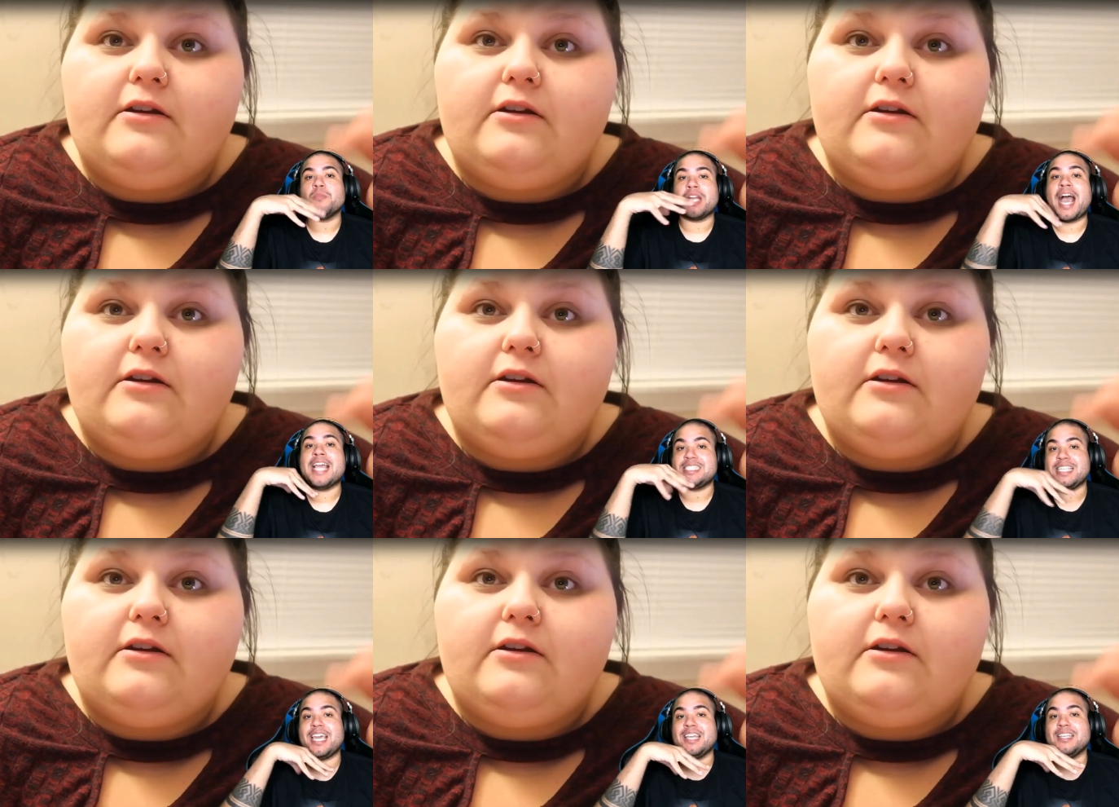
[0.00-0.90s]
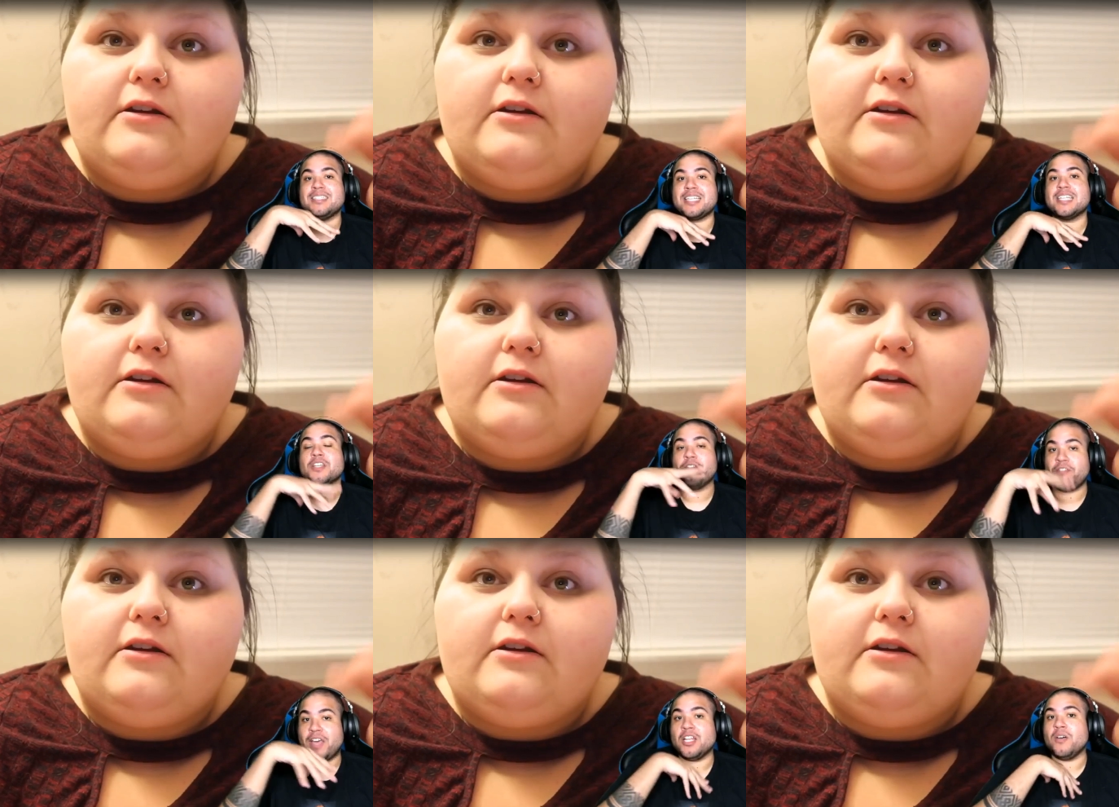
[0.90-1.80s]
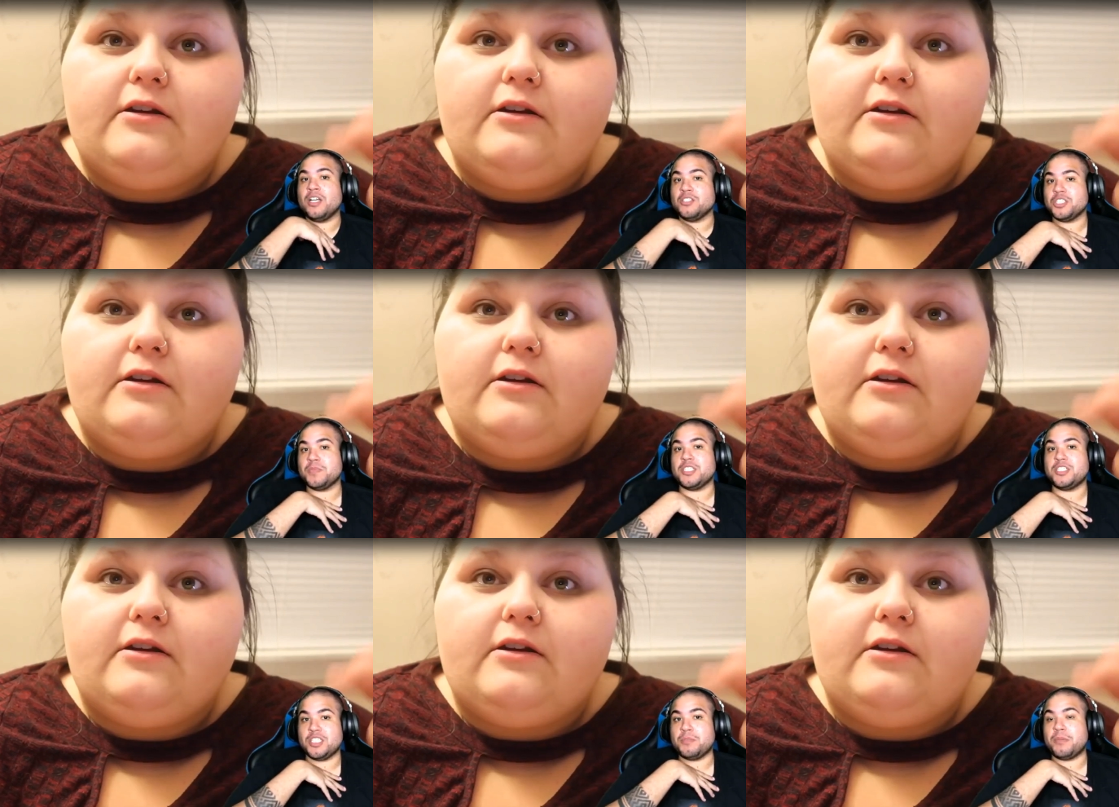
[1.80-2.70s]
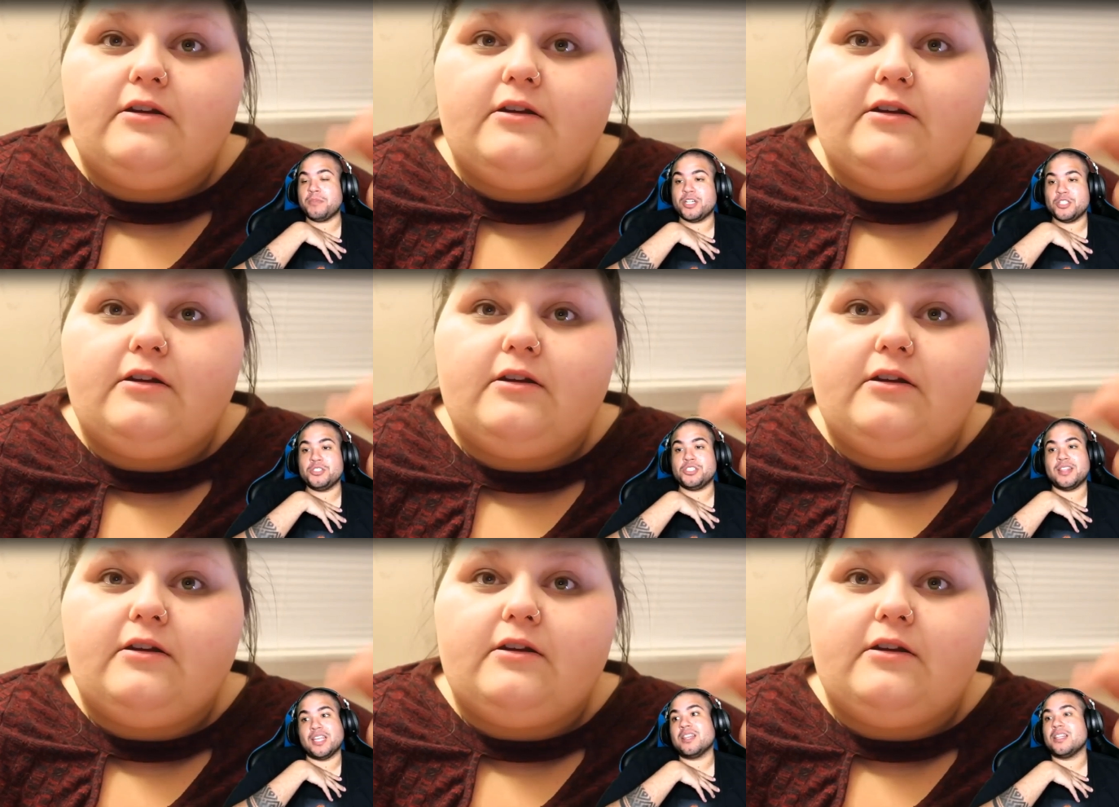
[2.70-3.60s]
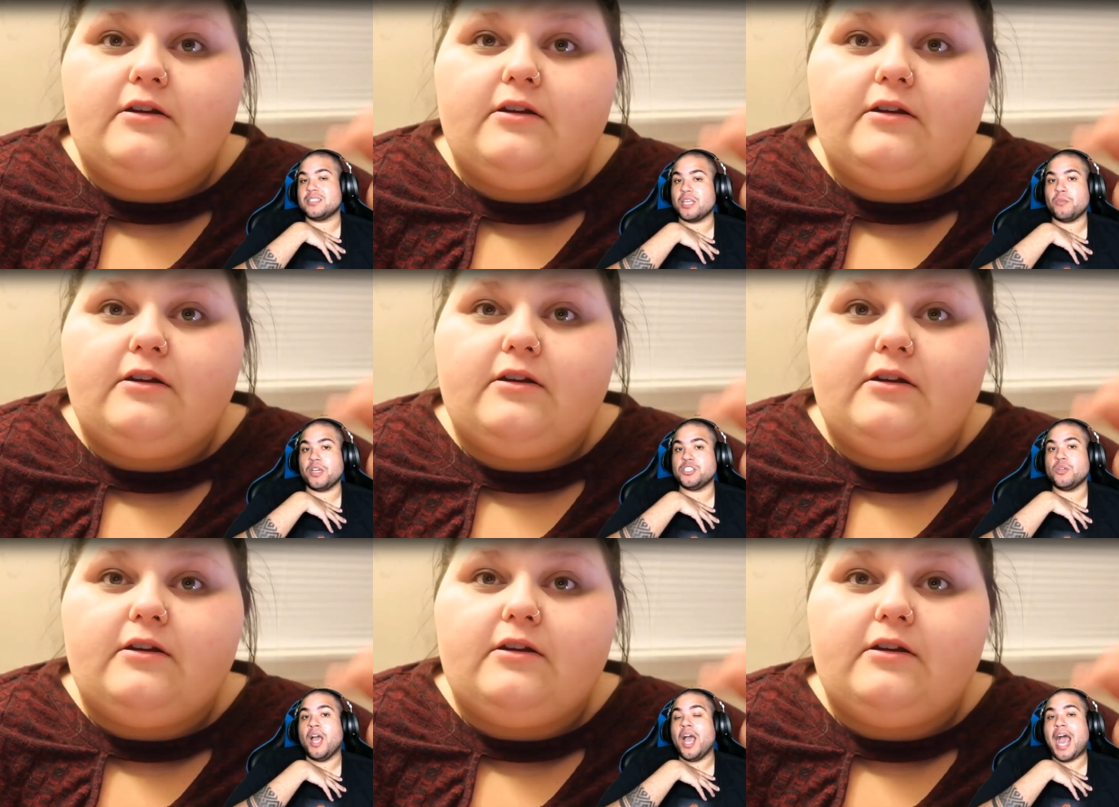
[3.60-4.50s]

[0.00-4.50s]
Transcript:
Speaker 1: when I say this as a fellow L G B T member, and you should think the same way too.